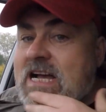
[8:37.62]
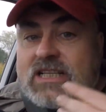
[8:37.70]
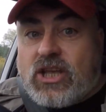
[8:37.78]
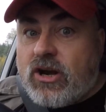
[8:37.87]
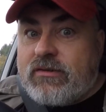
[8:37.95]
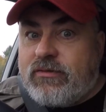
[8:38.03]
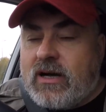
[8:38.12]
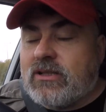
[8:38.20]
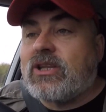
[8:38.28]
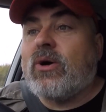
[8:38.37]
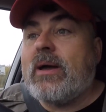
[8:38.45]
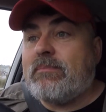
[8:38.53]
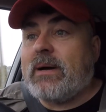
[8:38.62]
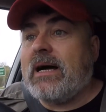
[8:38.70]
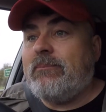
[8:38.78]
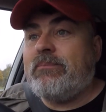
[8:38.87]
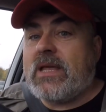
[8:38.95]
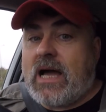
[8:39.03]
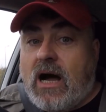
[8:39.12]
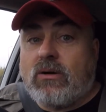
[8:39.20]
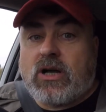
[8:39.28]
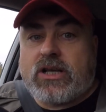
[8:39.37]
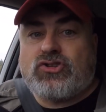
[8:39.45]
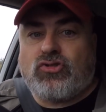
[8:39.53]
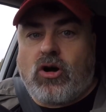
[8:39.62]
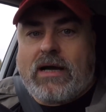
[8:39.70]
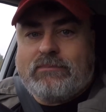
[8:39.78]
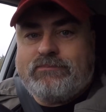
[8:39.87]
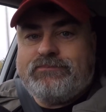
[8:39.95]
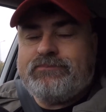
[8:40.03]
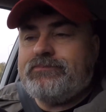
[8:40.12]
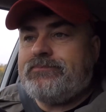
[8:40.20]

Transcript: Don't know if I can do it, but I'm going to try.